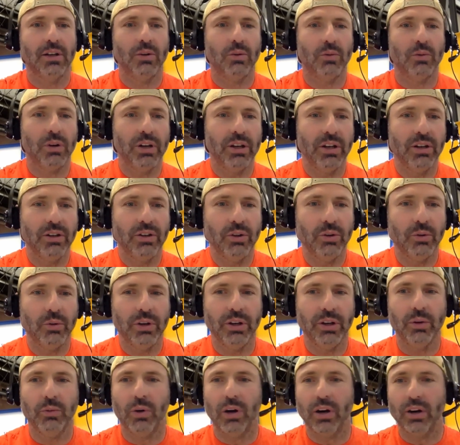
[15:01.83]
What do you do
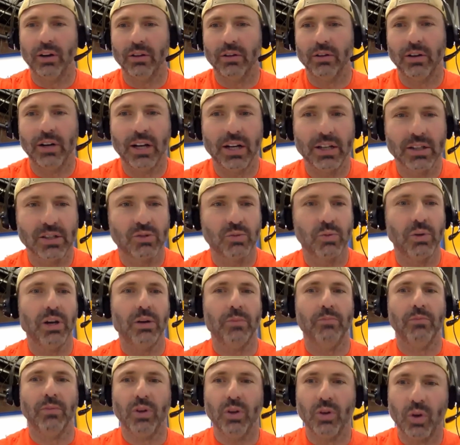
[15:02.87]
when you want to learn how to
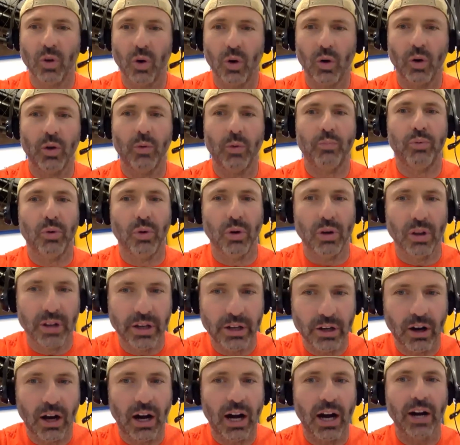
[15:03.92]
swim? You go to the pool
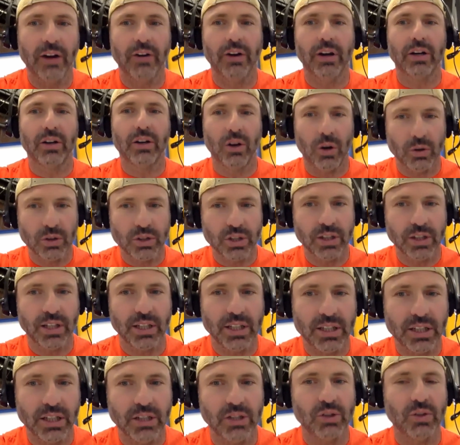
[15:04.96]
and you hire a coach and they
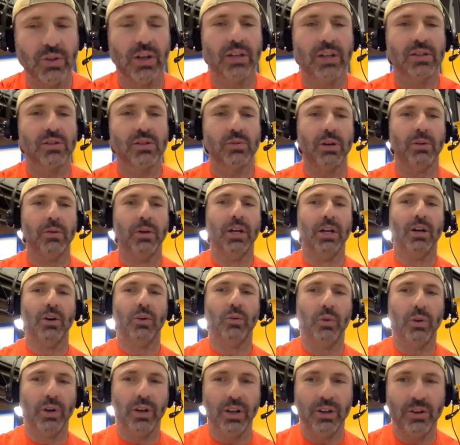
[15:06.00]
teach you how to swim.
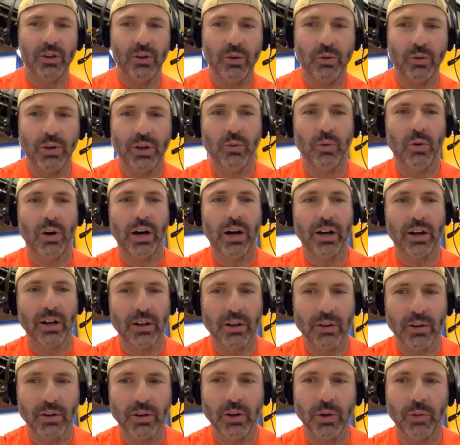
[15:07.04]
What do you do when you want
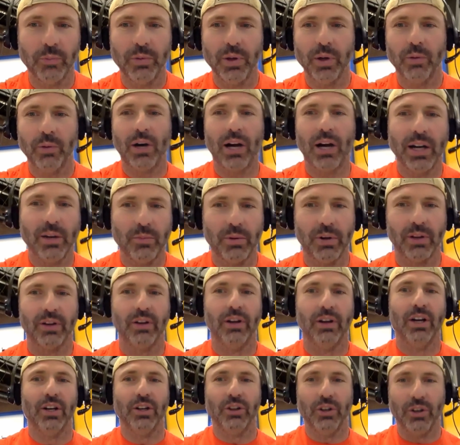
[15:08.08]
to be a
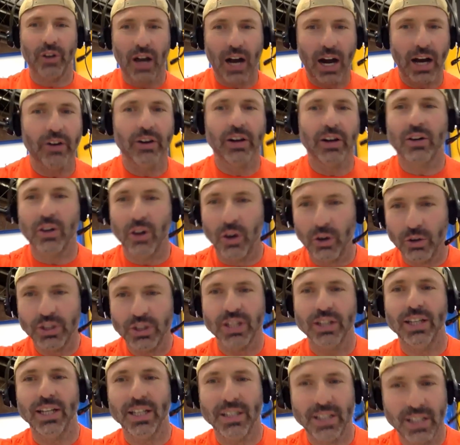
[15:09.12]
bodybuilder? You hire a coach
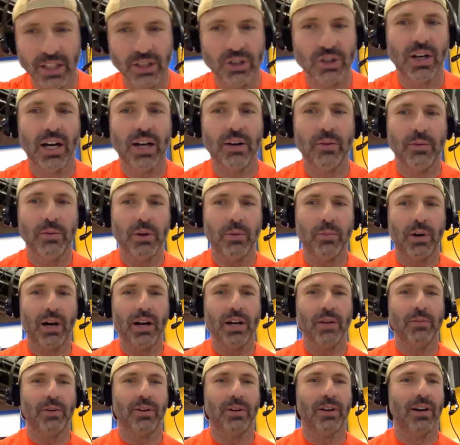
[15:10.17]
and they teach you how to be a
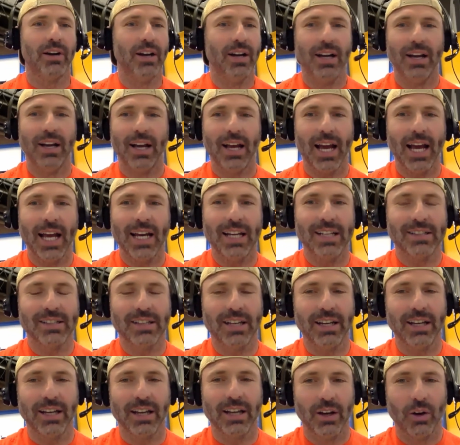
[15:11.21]
bodybuilder. And it's
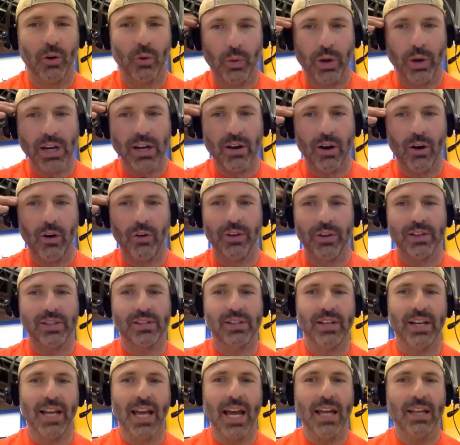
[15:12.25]
like, we know
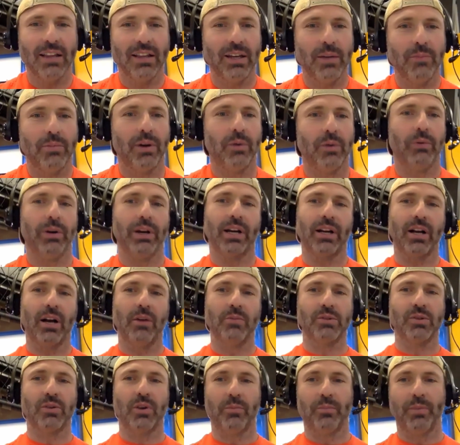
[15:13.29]
this innately, but when it
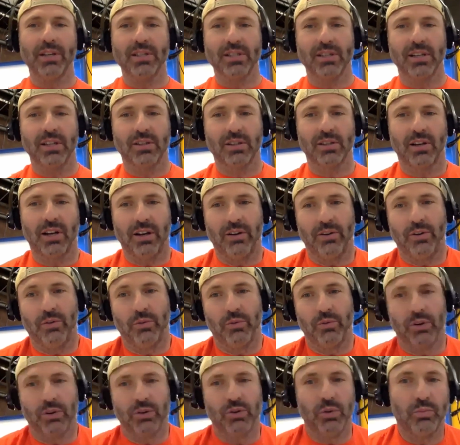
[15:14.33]
comes to our business, I don't know,
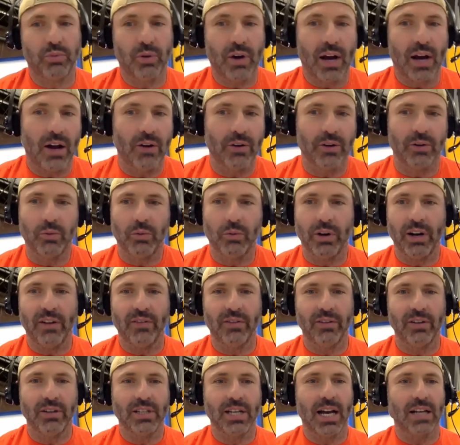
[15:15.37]
we're too proud or
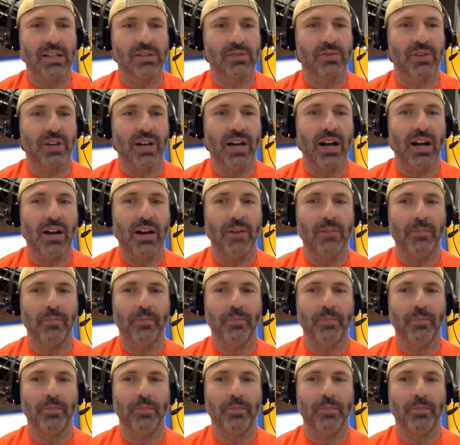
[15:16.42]
whatever to ask for help.